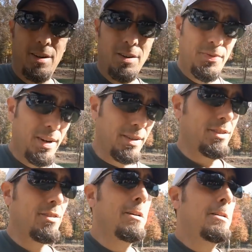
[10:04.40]
in all
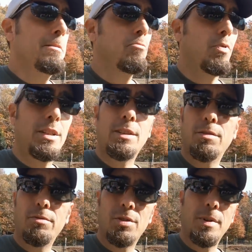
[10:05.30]
fairness, we did
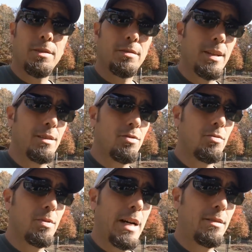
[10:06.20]
do some other things
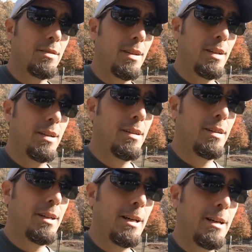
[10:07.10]
throughout the
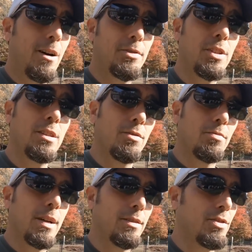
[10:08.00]
uh, off season,
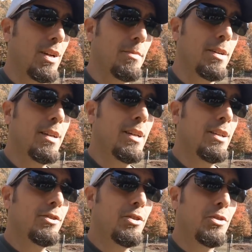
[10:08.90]
throughout the summer,
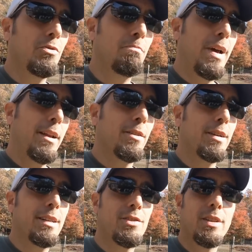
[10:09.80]
to better
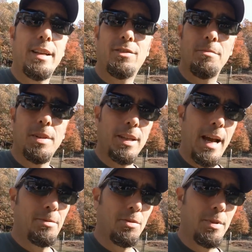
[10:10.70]
insulate some of the
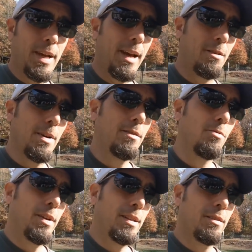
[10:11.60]
gaps that we had around
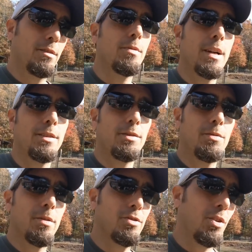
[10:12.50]
the windows, around the
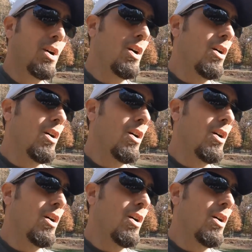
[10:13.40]
doors. So